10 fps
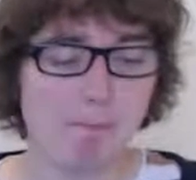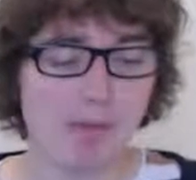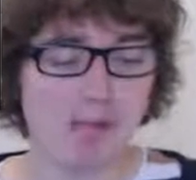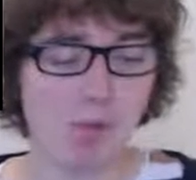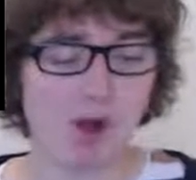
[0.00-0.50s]

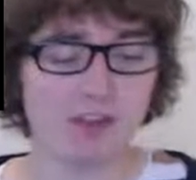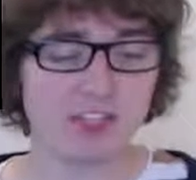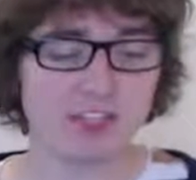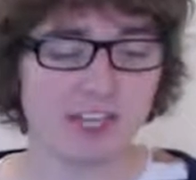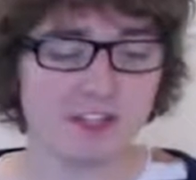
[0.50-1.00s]
beat 1
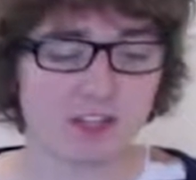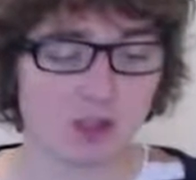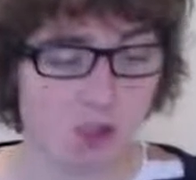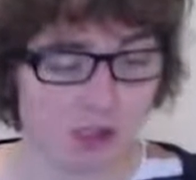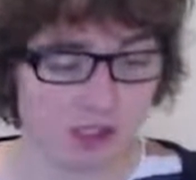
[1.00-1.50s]
contains a
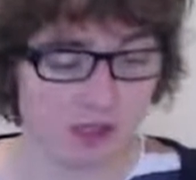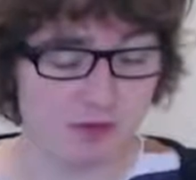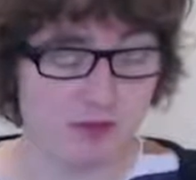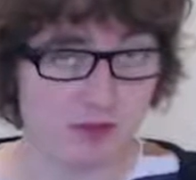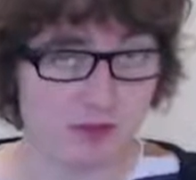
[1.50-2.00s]
quarter
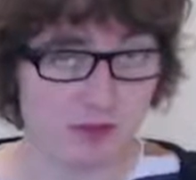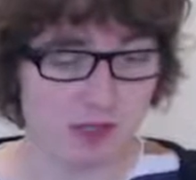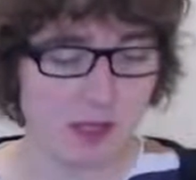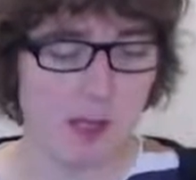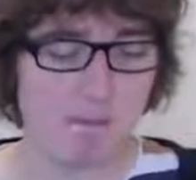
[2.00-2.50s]
note,
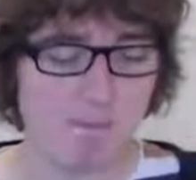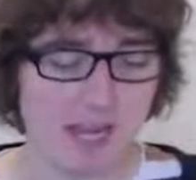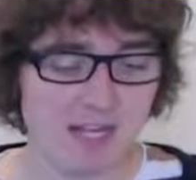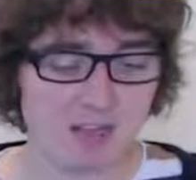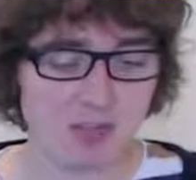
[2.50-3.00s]

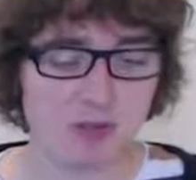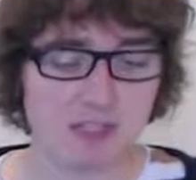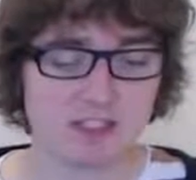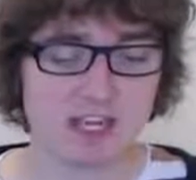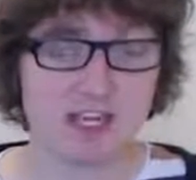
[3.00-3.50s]
beat 2
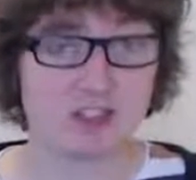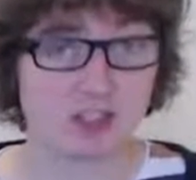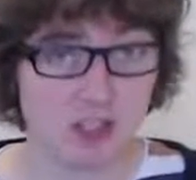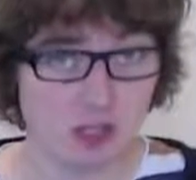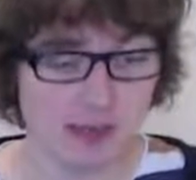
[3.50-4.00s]
contains
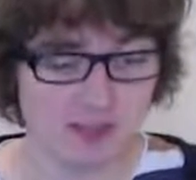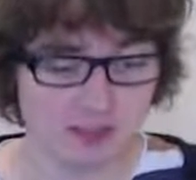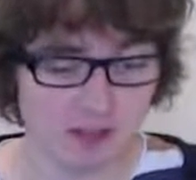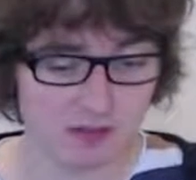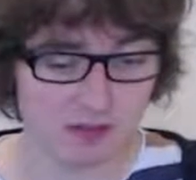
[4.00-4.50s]
two
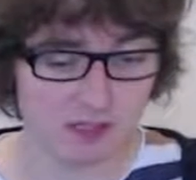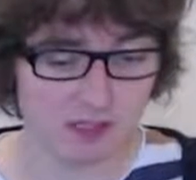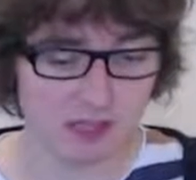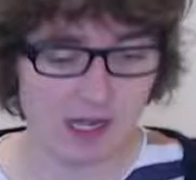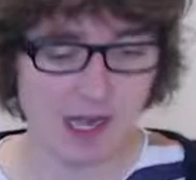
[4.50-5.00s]
8th notes,
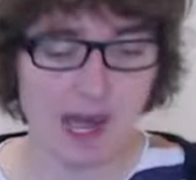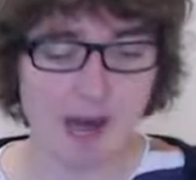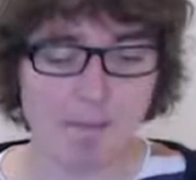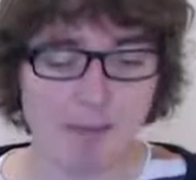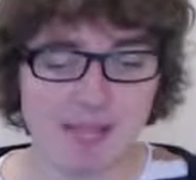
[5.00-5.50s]

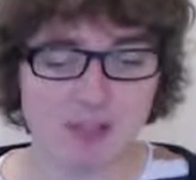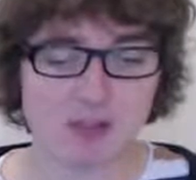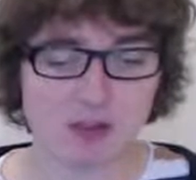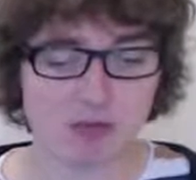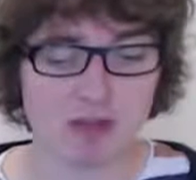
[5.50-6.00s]
and beats
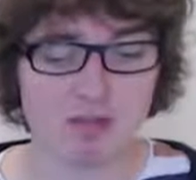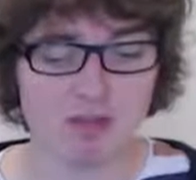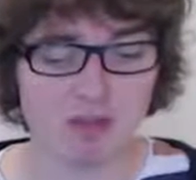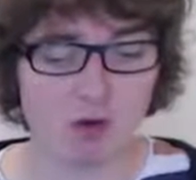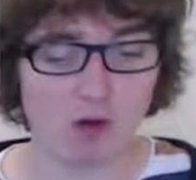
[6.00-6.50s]
3 and
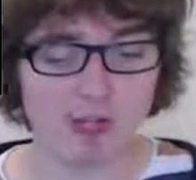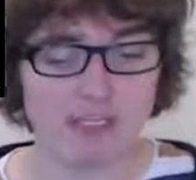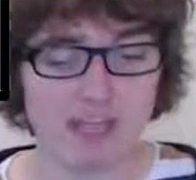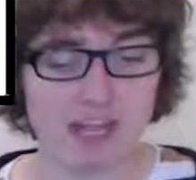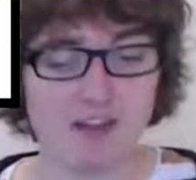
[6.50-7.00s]
4
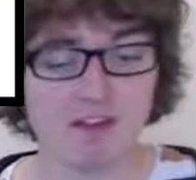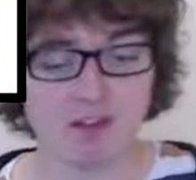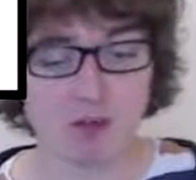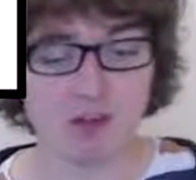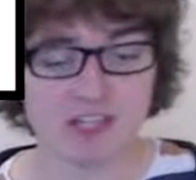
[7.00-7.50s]
contain
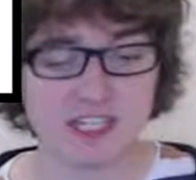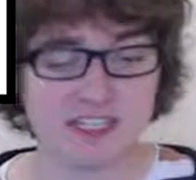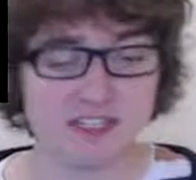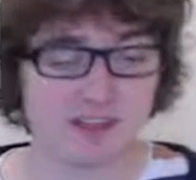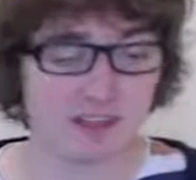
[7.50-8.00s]
4
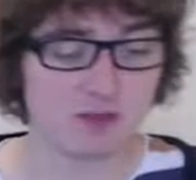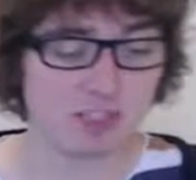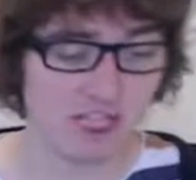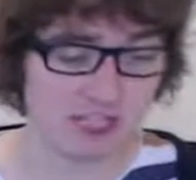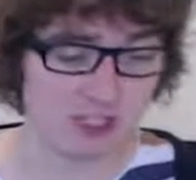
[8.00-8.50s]
16th
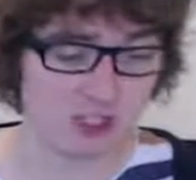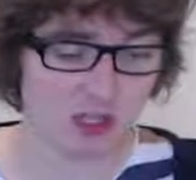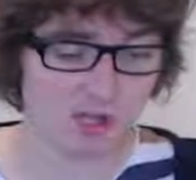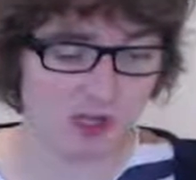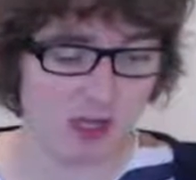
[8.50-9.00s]
notes
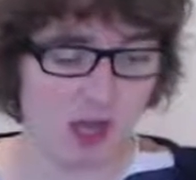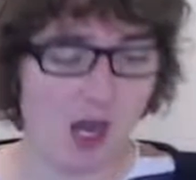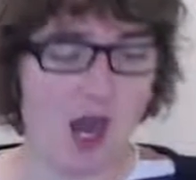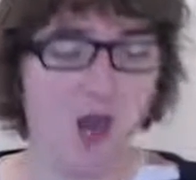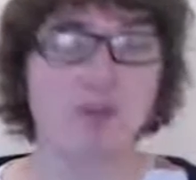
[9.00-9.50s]
each.
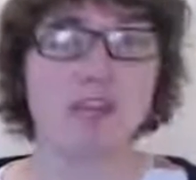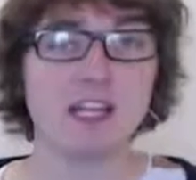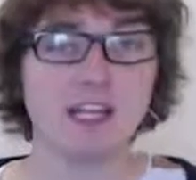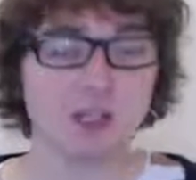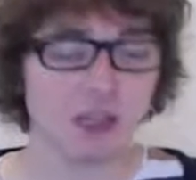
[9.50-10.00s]

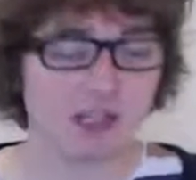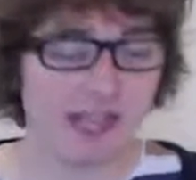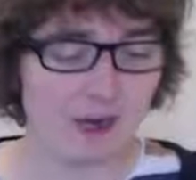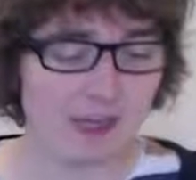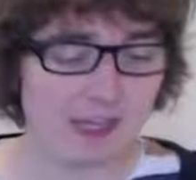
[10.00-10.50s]
Hopefully you can
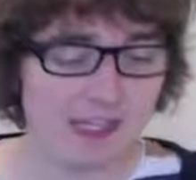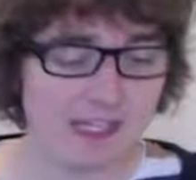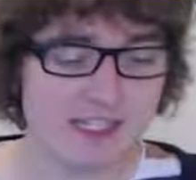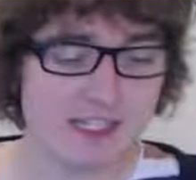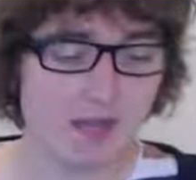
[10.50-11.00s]
now
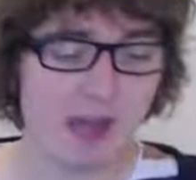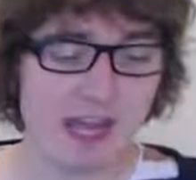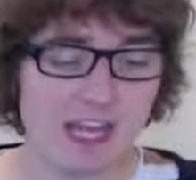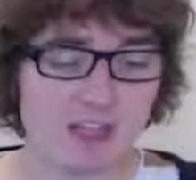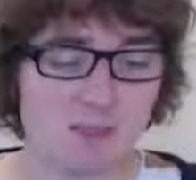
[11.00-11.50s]
clearly see where
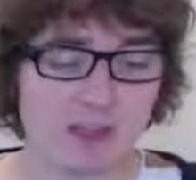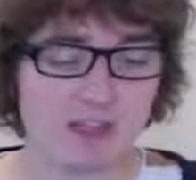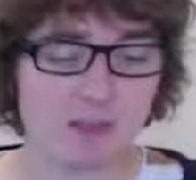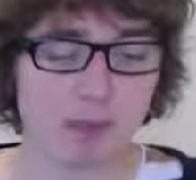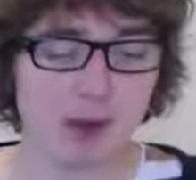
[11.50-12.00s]
each beat
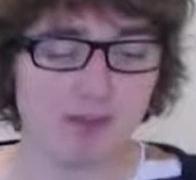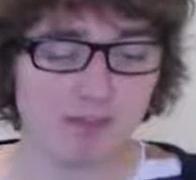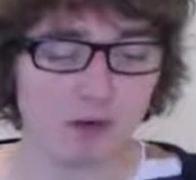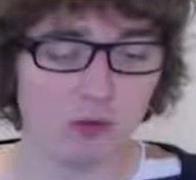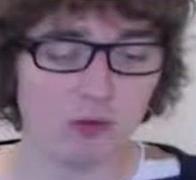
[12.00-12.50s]
of the bar
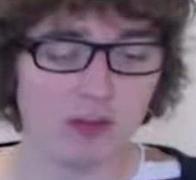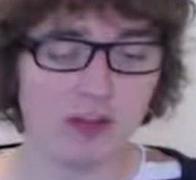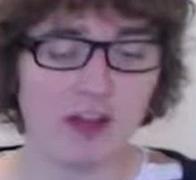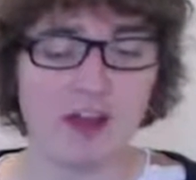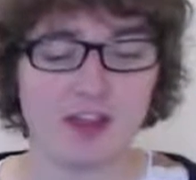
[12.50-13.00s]
falls,
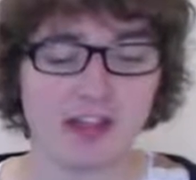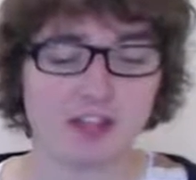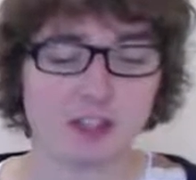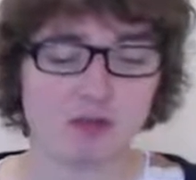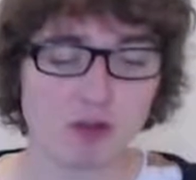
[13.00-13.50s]
thanks
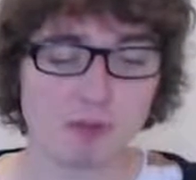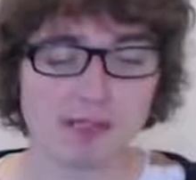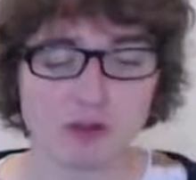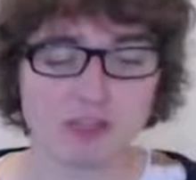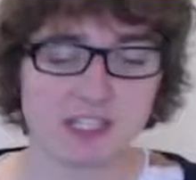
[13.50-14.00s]
to grouping
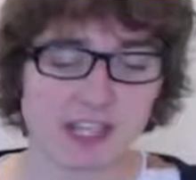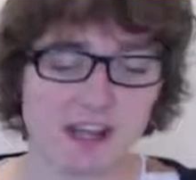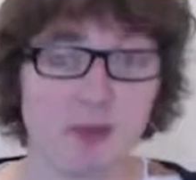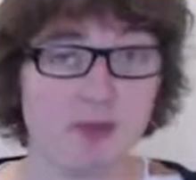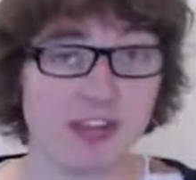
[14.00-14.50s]
notes
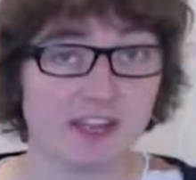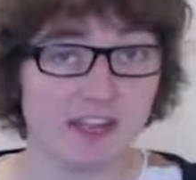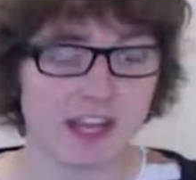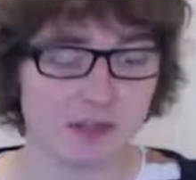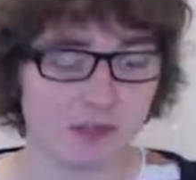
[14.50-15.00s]
together with their
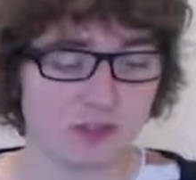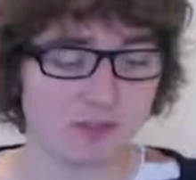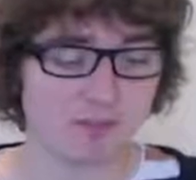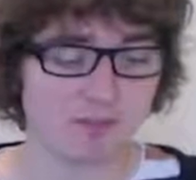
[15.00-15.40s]
tails.